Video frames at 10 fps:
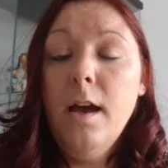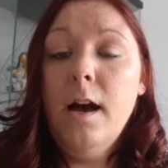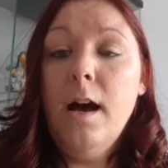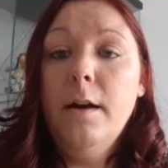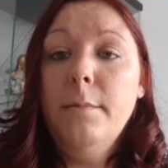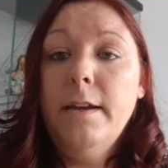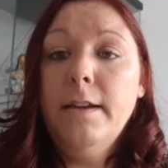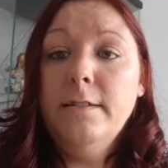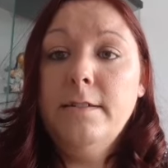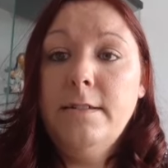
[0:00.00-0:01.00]

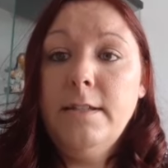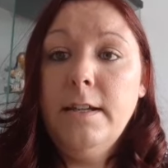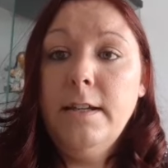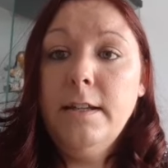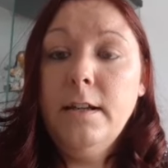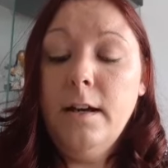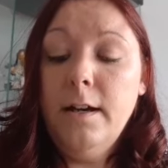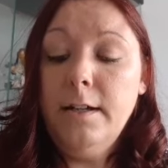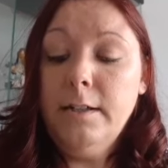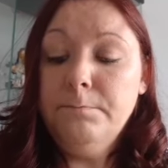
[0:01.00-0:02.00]
It did
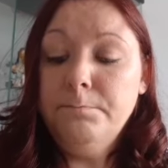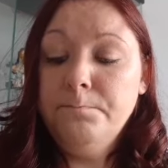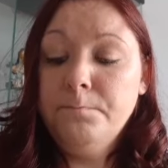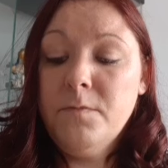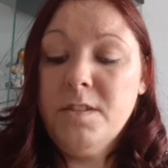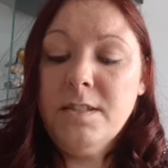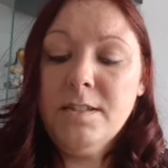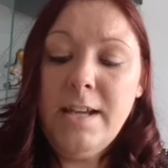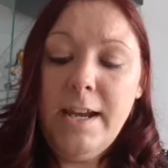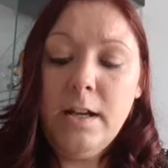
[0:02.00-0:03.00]

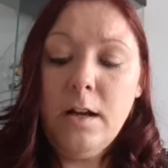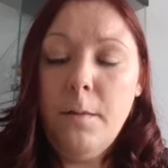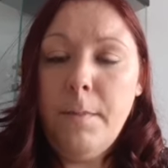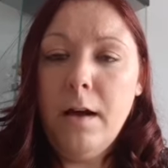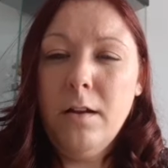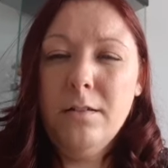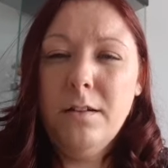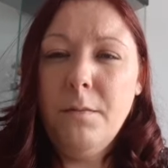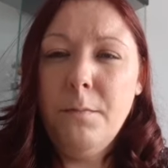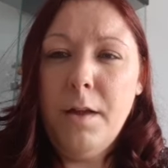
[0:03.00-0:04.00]
take about
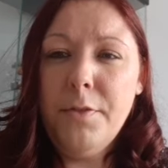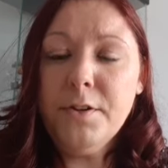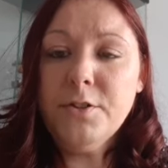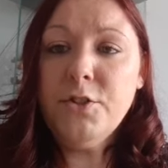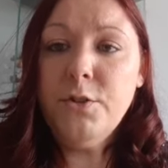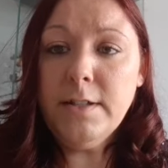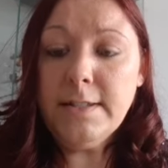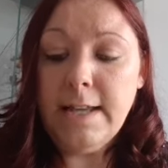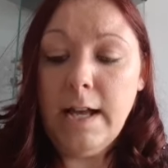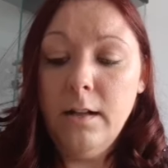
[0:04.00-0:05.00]
a month or two to
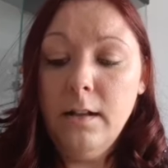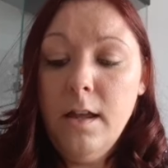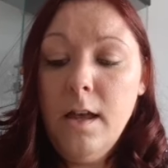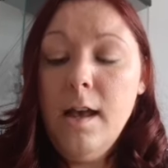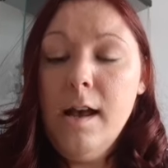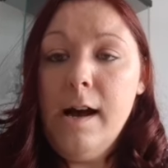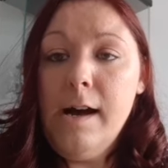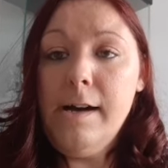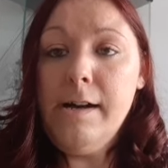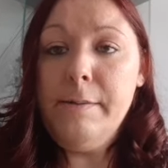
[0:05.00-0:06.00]
sell.
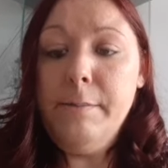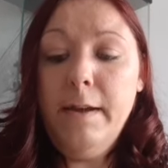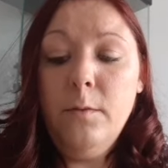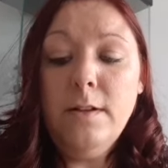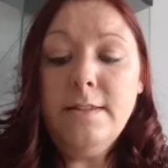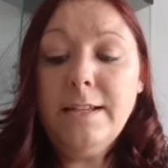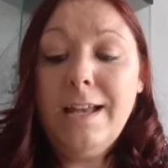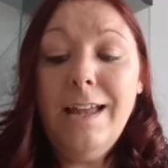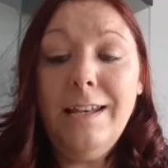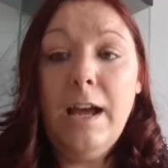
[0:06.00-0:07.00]
And once
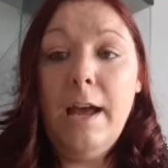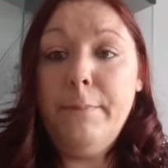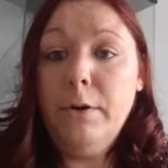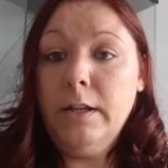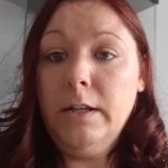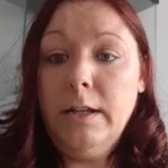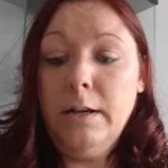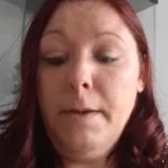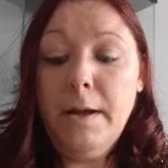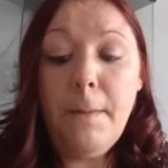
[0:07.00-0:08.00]
again, I put it in a
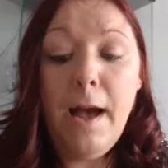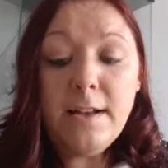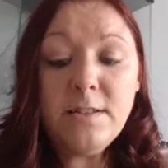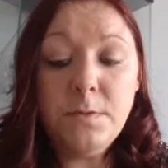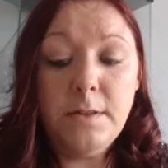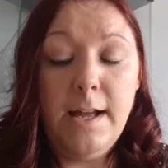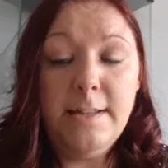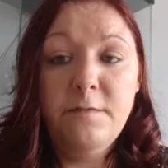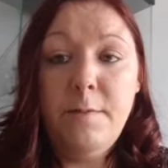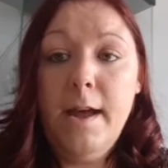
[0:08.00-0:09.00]
bed box with
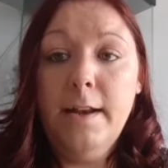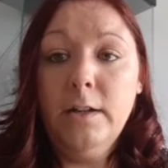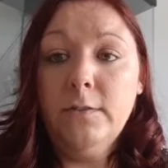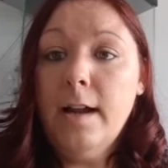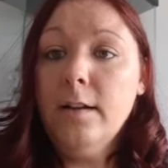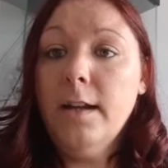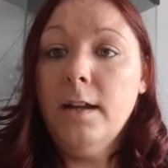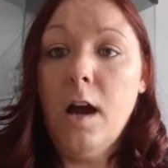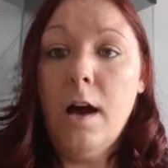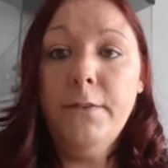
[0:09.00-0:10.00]
lots of padding around it,
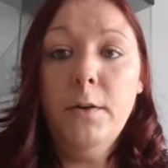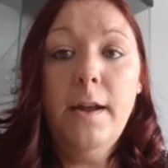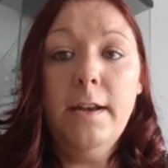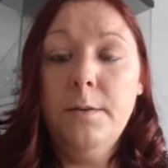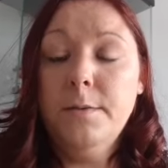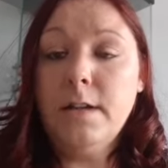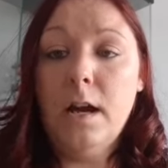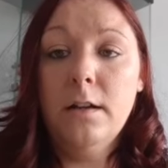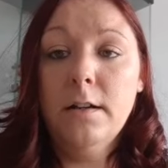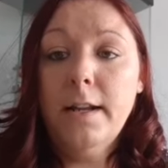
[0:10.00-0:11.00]
and off it went. It was
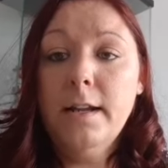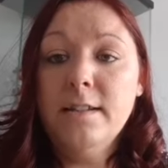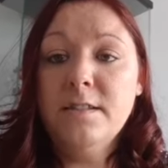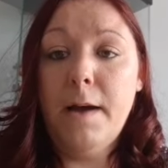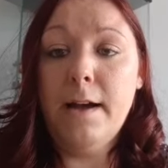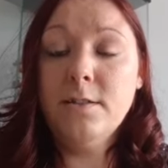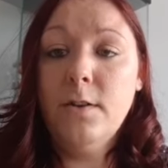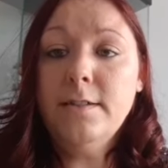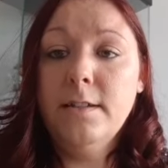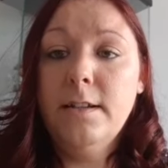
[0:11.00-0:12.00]
already in its box, so
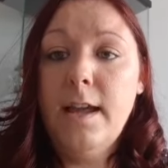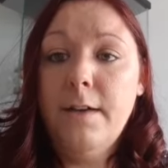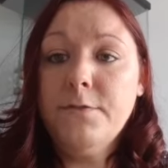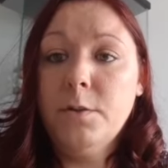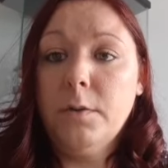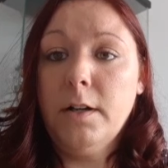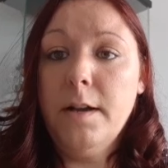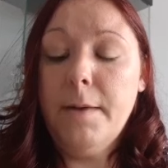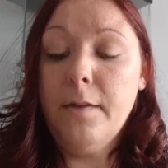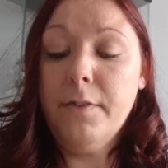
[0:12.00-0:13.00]
I didn't have to worry
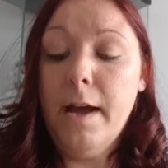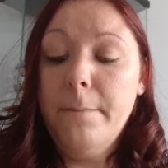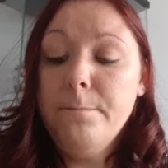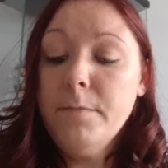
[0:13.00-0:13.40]
about that.